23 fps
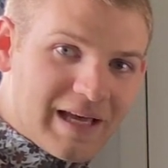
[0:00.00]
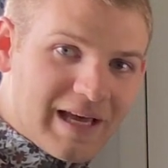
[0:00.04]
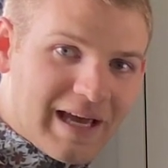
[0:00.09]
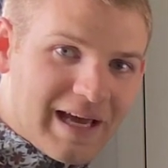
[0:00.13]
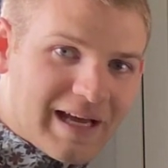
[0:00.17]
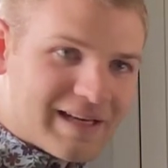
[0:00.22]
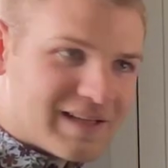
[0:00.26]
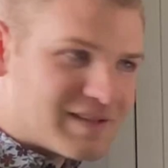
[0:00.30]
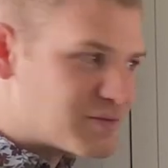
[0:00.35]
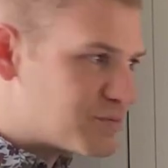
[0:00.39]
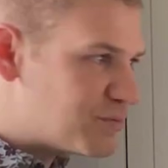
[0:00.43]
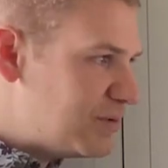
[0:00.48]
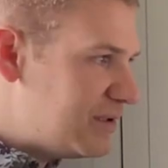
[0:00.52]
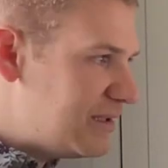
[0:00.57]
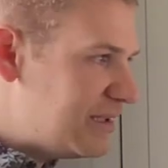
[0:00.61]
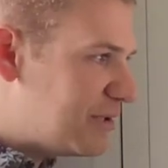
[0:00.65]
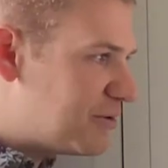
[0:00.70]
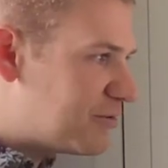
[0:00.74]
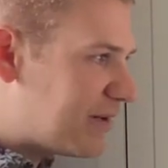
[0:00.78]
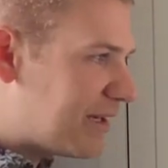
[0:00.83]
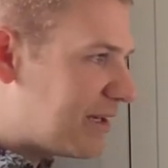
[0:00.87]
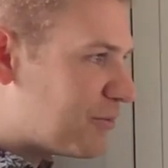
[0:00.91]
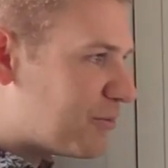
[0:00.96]
And it's really
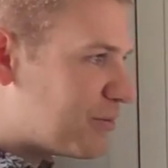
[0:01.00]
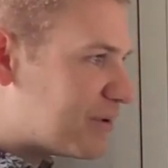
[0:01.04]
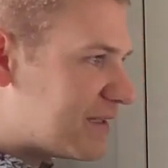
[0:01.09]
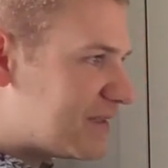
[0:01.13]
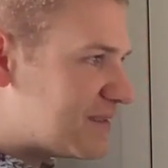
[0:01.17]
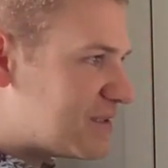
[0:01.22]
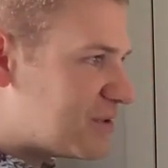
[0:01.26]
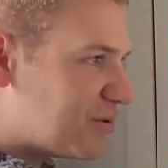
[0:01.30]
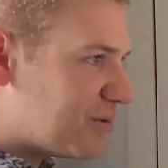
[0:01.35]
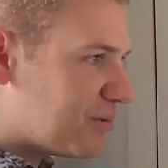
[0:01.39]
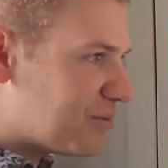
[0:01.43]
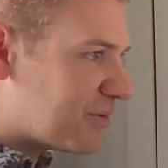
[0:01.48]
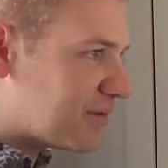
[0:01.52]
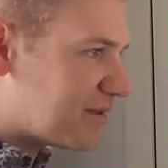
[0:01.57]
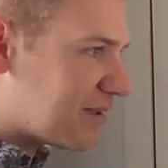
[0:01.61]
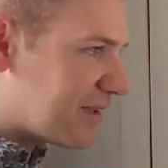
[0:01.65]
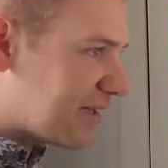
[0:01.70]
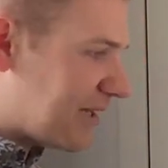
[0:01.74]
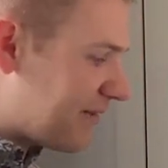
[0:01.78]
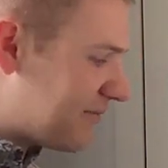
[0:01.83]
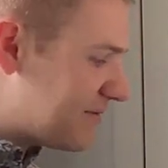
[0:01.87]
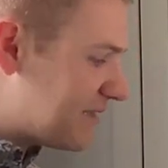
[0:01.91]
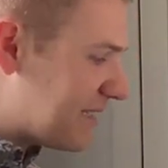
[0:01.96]
great what he's doing with the
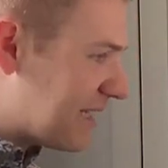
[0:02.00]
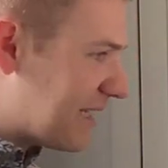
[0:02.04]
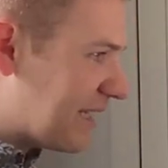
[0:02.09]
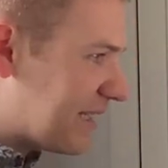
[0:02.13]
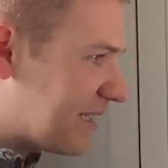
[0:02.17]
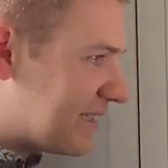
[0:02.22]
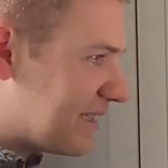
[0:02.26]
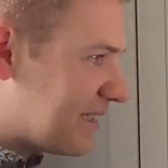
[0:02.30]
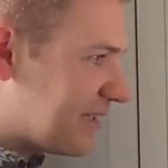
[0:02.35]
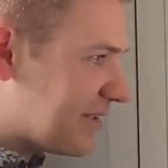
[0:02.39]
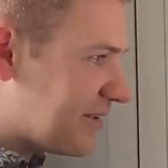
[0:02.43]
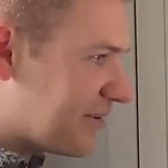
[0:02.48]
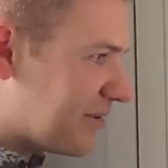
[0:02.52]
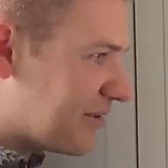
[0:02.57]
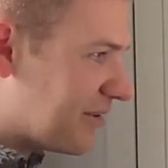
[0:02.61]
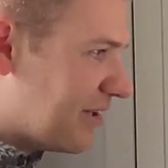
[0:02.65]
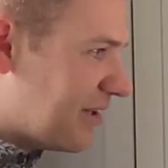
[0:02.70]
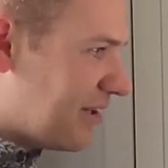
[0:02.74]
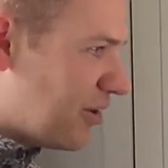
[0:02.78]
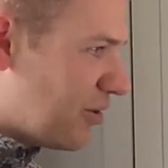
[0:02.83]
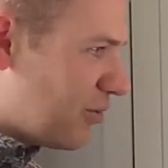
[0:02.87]
left hand here.